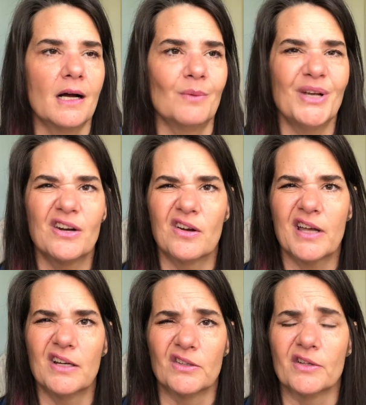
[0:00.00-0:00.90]
We can all
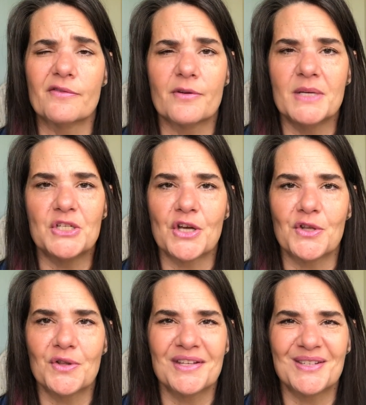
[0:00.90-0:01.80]
kind of learn from each
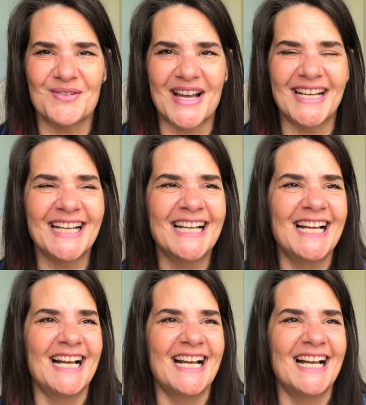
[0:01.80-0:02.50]
other this way.